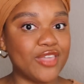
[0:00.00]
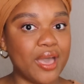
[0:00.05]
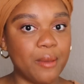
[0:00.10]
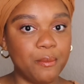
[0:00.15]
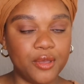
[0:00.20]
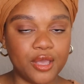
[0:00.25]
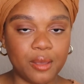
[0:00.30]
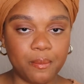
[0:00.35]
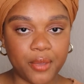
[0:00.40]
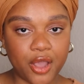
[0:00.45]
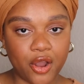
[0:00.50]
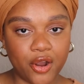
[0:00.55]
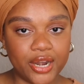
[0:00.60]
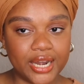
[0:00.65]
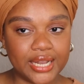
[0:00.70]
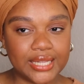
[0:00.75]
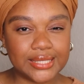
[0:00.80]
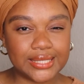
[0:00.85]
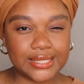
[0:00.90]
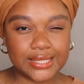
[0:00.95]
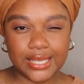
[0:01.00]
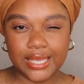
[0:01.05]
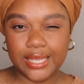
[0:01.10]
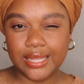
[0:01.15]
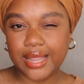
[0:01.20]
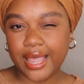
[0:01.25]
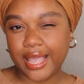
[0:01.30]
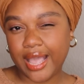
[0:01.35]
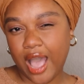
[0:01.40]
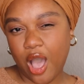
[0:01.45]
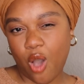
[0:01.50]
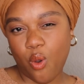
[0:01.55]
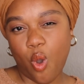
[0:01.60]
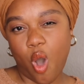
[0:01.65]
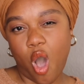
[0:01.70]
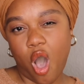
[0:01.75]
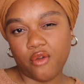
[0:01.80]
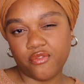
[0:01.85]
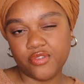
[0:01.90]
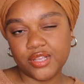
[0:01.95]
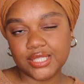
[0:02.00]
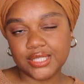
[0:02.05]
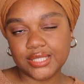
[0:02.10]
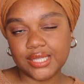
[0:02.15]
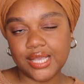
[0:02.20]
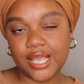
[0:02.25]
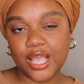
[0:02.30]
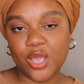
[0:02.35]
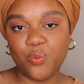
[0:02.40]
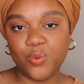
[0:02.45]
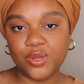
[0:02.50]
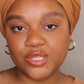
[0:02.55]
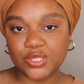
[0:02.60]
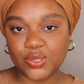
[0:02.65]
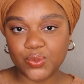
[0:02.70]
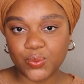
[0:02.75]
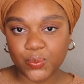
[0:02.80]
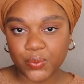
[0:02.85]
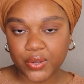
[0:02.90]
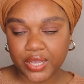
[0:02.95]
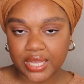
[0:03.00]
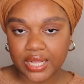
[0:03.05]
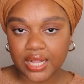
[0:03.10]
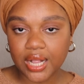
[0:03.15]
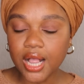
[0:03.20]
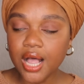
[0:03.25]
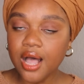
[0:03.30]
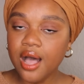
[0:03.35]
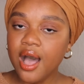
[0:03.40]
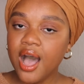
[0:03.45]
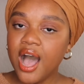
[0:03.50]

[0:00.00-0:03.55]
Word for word: them compare it and see like how obviously it wasn't real.